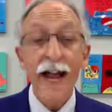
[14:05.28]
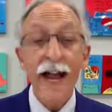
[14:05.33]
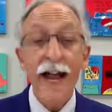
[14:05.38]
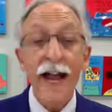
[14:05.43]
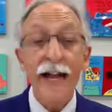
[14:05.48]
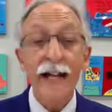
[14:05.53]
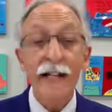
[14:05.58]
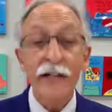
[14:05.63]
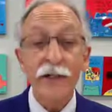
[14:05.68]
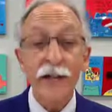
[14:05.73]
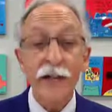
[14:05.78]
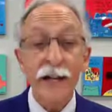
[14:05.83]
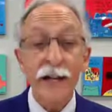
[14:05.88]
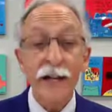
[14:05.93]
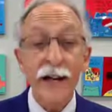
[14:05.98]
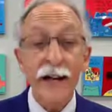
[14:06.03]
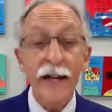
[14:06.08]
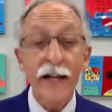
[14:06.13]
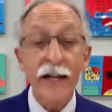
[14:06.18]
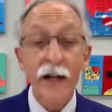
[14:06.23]
as looking
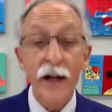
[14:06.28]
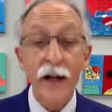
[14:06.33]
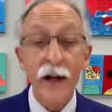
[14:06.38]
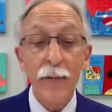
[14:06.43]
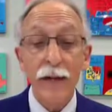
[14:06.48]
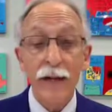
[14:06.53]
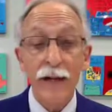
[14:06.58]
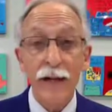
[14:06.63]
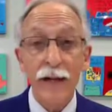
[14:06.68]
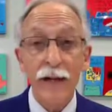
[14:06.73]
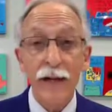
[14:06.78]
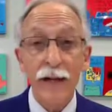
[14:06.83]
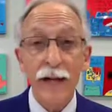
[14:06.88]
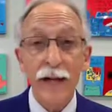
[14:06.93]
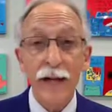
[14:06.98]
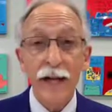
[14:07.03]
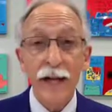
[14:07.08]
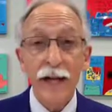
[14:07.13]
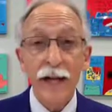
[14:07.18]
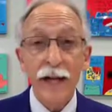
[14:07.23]
at a comedy.
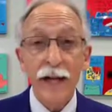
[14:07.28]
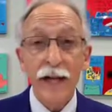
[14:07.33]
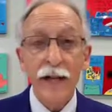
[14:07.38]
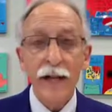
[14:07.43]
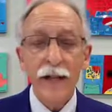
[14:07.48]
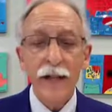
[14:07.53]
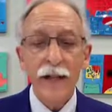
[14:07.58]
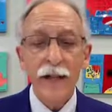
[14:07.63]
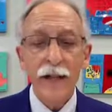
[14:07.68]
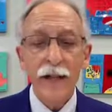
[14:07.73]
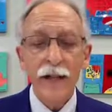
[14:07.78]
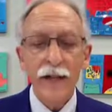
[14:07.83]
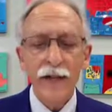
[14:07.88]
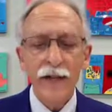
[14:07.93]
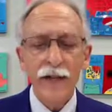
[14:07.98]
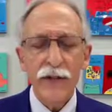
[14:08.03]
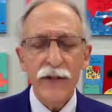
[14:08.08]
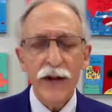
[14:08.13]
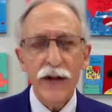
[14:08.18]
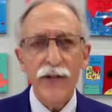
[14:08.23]

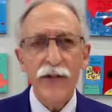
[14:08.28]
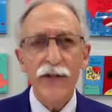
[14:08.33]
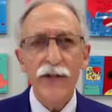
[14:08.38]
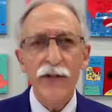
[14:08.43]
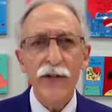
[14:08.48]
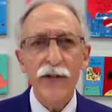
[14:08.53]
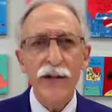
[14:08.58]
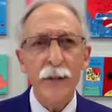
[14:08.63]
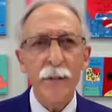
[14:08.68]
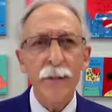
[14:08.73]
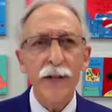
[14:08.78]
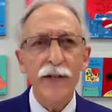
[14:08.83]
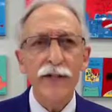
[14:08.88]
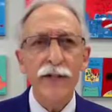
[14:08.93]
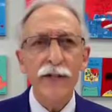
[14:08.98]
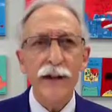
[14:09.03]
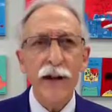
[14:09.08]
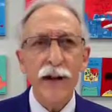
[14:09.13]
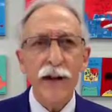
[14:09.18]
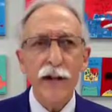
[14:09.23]
There's another step. It's the
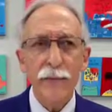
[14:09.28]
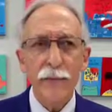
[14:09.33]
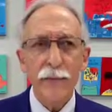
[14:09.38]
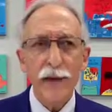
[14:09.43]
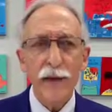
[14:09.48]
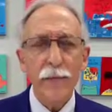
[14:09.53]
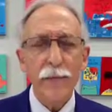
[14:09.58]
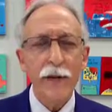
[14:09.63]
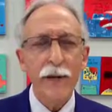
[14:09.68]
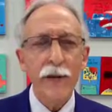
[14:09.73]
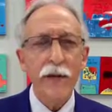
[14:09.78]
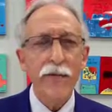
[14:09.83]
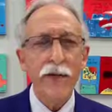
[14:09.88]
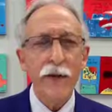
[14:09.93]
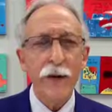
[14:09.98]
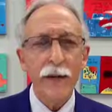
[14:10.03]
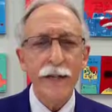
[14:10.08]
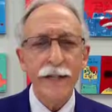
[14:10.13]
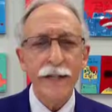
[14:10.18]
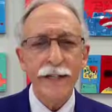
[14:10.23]
9th, but I am going to
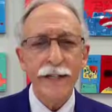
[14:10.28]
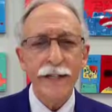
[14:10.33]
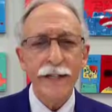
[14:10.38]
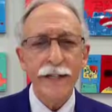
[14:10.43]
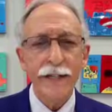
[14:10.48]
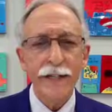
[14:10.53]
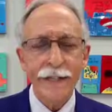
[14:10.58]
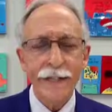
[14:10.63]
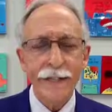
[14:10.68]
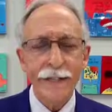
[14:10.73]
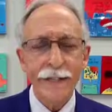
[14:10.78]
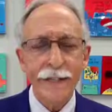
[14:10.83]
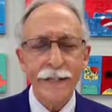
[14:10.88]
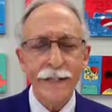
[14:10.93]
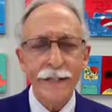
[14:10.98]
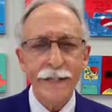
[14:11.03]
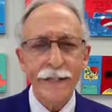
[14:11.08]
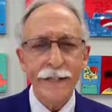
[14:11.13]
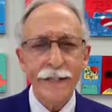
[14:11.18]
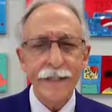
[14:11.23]
throw in a 10th.
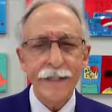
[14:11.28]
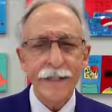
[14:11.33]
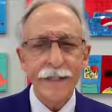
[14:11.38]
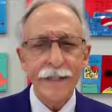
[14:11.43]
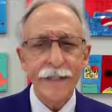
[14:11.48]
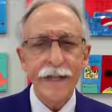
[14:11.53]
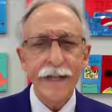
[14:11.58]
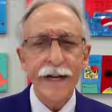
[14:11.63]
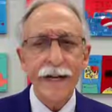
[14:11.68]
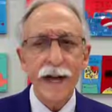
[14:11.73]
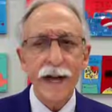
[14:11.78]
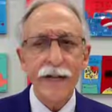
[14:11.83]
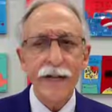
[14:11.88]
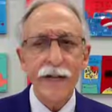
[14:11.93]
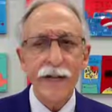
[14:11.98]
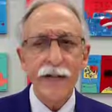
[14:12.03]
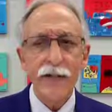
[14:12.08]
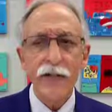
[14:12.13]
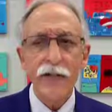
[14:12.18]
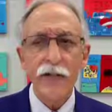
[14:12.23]
The 9th
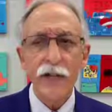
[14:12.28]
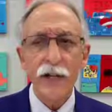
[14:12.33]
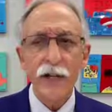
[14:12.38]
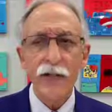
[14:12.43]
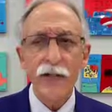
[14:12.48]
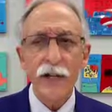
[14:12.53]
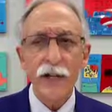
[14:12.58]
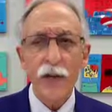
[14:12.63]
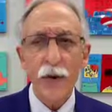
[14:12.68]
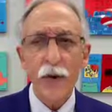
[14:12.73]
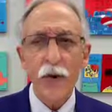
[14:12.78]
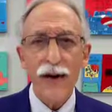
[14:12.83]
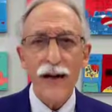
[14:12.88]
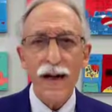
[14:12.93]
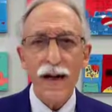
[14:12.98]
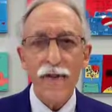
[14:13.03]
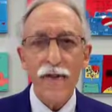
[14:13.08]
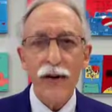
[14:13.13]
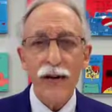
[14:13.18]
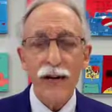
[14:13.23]
is realizing you are
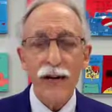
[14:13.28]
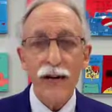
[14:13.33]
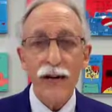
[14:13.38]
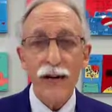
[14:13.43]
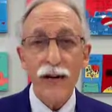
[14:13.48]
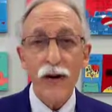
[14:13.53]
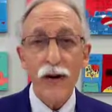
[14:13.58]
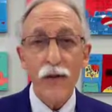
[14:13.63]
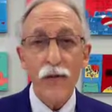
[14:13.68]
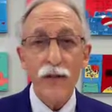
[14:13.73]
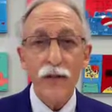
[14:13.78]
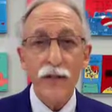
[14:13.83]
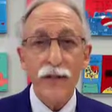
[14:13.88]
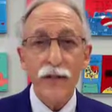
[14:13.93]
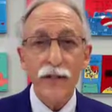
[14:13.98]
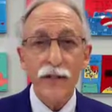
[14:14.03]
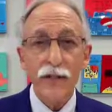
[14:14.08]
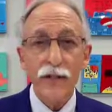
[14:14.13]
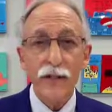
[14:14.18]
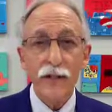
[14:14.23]
never going to get over this.